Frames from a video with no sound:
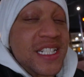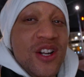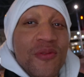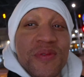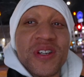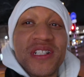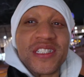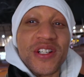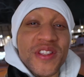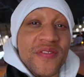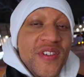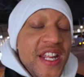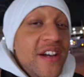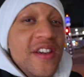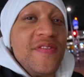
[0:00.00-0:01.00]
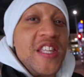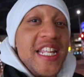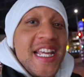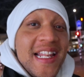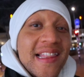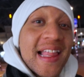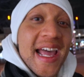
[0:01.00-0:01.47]
I hope you enjoyed the video. If you
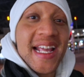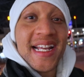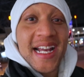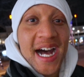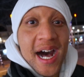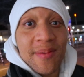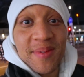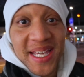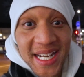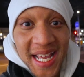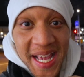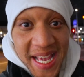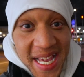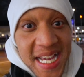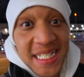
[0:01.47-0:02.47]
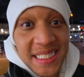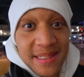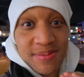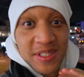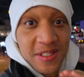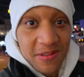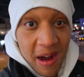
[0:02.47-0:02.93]
did, like, comment, and
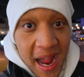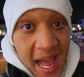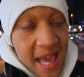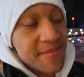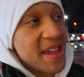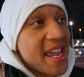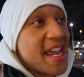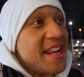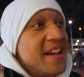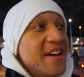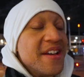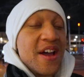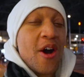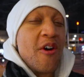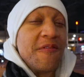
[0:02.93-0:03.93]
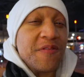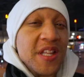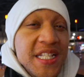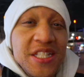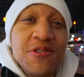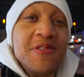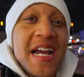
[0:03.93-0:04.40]
subscribe. And
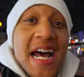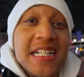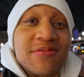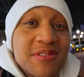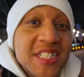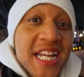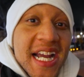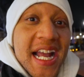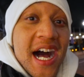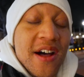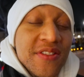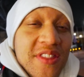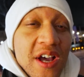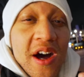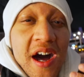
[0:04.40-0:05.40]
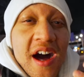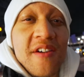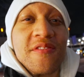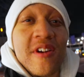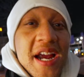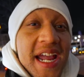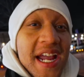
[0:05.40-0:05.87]
hopefully you guys will check out the
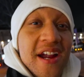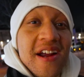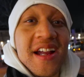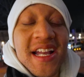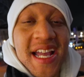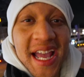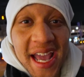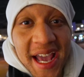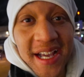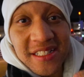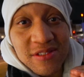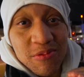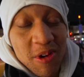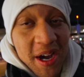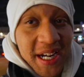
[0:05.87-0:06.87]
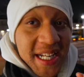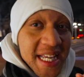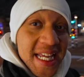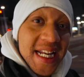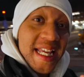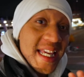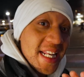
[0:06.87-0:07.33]
Hover Air X1.
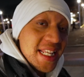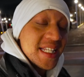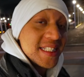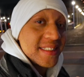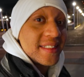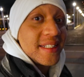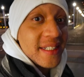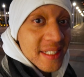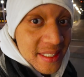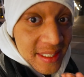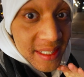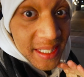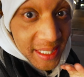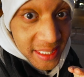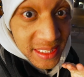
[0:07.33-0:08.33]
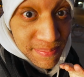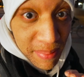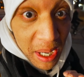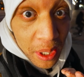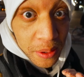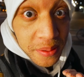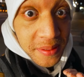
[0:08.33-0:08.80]
Again, it is, it is
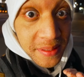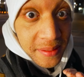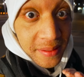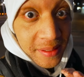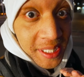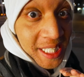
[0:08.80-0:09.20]
boss.